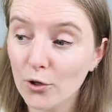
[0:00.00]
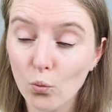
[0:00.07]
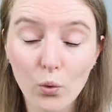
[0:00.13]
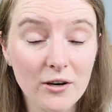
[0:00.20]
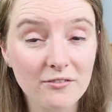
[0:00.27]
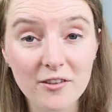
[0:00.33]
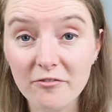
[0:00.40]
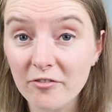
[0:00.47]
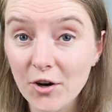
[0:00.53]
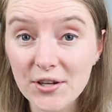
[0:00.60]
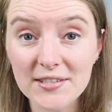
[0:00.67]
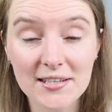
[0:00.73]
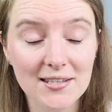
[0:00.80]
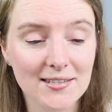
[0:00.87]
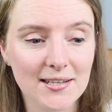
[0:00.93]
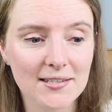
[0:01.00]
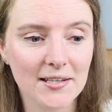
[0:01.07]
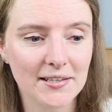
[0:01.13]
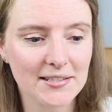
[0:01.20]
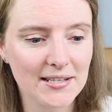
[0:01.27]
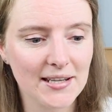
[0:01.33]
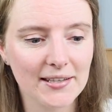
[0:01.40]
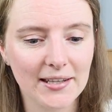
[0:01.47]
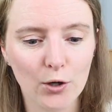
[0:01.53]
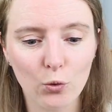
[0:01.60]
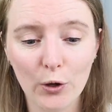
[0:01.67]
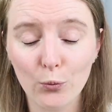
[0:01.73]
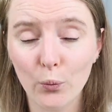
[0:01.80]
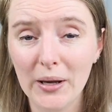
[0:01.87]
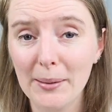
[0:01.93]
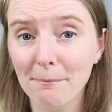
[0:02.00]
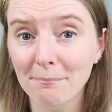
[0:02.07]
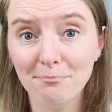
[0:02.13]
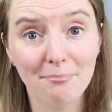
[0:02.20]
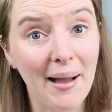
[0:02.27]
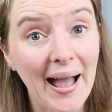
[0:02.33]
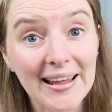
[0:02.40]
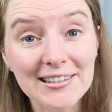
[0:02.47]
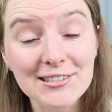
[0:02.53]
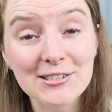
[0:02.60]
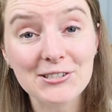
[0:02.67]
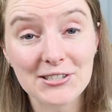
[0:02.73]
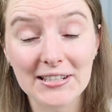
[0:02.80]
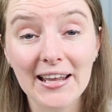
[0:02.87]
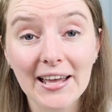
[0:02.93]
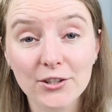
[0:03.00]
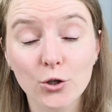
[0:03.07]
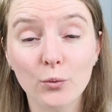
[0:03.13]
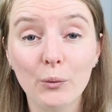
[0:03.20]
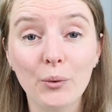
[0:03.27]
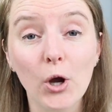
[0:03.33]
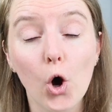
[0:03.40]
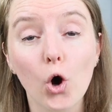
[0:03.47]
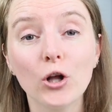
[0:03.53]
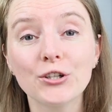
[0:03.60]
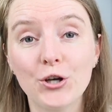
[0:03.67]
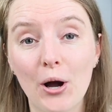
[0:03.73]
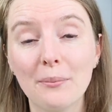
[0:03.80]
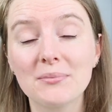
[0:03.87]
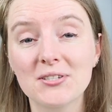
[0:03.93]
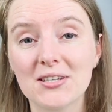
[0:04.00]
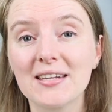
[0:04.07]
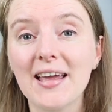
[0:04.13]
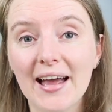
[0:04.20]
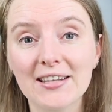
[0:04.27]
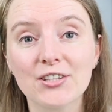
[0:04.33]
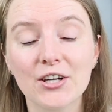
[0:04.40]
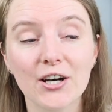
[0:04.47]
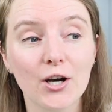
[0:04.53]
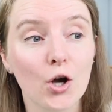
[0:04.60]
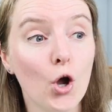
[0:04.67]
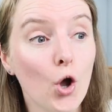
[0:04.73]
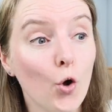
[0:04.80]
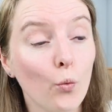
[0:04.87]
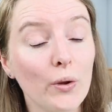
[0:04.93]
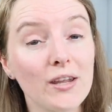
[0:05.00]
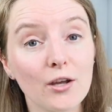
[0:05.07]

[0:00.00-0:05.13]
And one of the first is this idea that when we band together, when we all come together, we